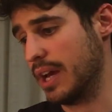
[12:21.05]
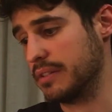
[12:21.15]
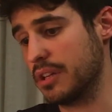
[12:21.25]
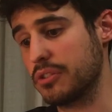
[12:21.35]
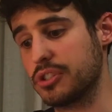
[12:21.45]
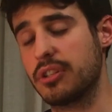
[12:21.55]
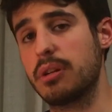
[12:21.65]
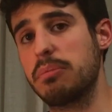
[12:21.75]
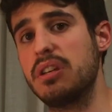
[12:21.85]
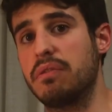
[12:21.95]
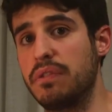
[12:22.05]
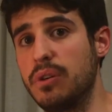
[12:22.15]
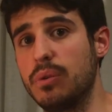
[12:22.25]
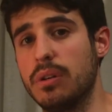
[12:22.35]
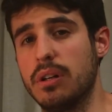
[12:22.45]
And then there's gonna be a
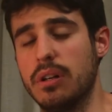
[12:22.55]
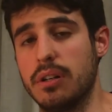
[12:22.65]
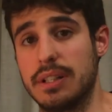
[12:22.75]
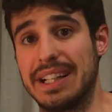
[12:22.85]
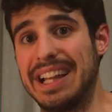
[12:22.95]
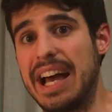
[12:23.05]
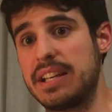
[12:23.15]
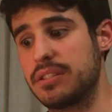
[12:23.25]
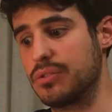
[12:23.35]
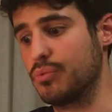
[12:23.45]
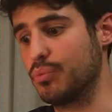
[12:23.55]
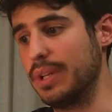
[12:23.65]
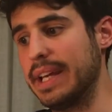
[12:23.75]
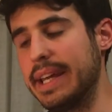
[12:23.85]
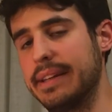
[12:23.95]
few class
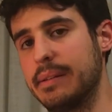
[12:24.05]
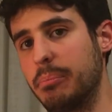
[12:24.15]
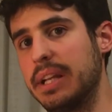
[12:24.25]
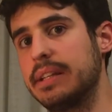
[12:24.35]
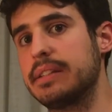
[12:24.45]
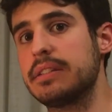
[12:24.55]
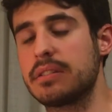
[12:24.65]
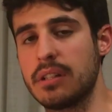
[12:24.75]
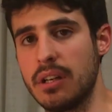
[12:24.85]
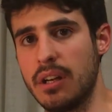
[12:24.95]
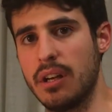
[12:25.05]
related abilities